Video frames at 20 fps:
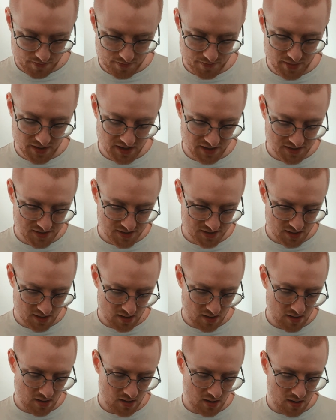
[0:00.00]
But it's,
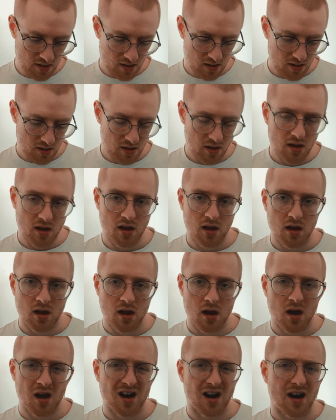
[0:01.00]

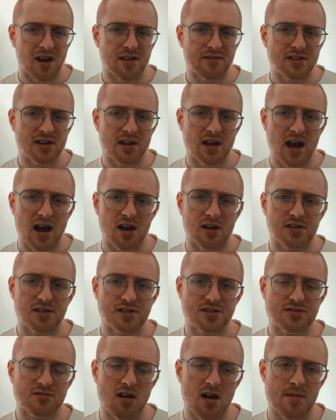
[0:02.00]
I don't really know how to
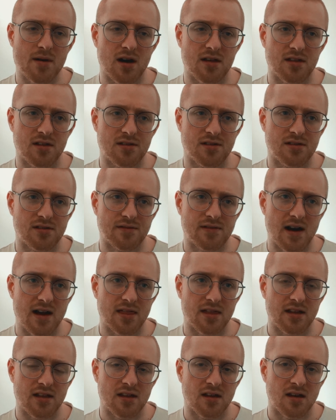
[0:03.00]
describe it other than the fact
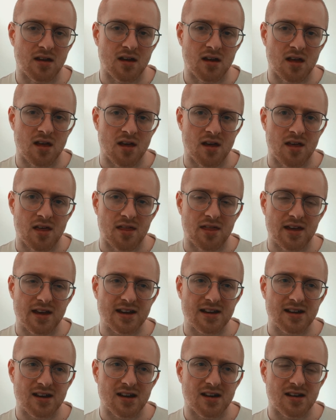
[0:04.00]
that,
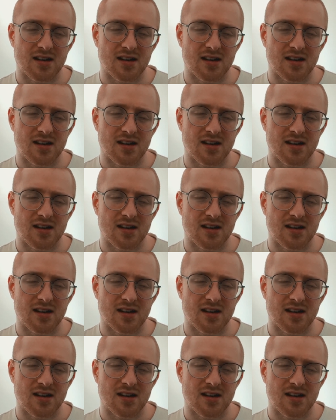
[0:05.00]
think